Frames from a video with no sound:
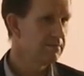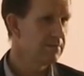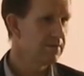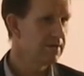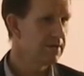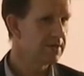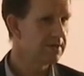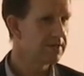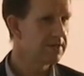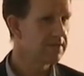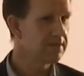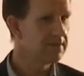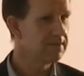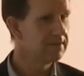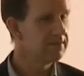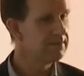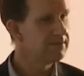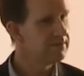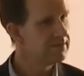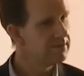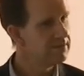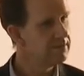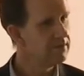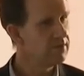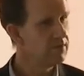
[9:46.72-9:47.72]
But
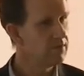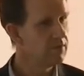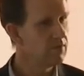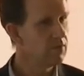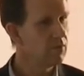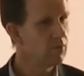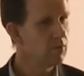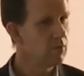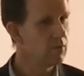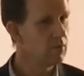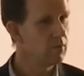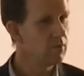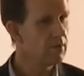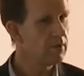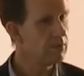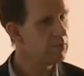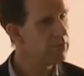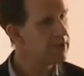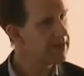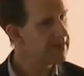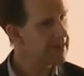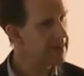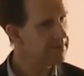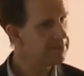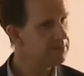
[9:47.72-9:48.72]

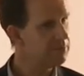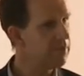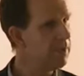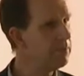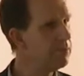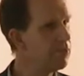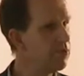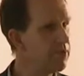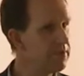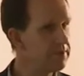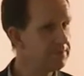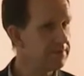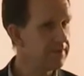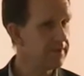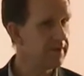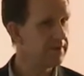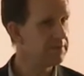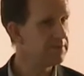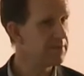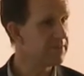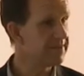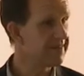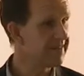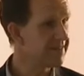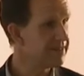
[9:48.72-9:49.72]
we kept
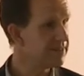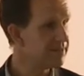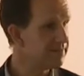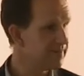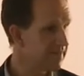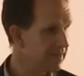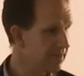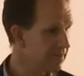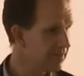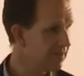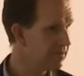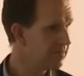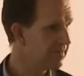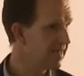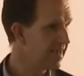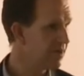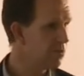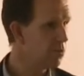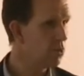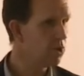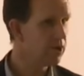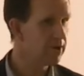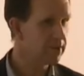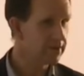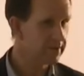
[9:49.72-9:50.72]
1.5% of it because that
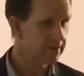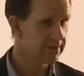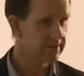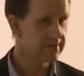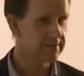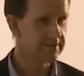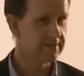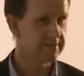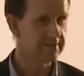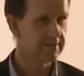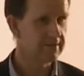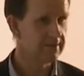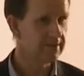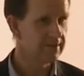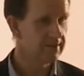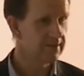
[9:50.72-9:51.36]
works.